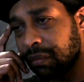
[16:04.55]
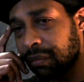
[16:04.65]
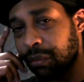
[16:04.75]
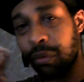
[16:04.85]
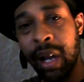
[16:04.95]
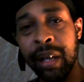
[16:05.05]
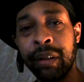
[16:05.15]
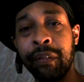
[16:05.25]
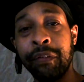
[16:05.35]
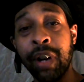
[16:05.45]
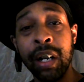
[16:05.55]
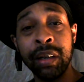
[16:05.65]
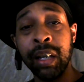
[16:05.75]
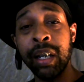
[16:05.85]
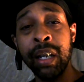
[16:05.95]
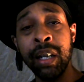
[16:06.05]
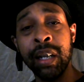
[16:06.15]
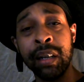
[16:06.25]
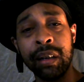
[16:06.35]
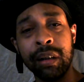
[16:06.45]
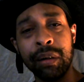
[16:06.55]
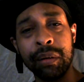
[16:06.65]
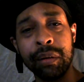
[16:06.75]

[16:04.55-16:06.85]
why the fuck did he didn't go?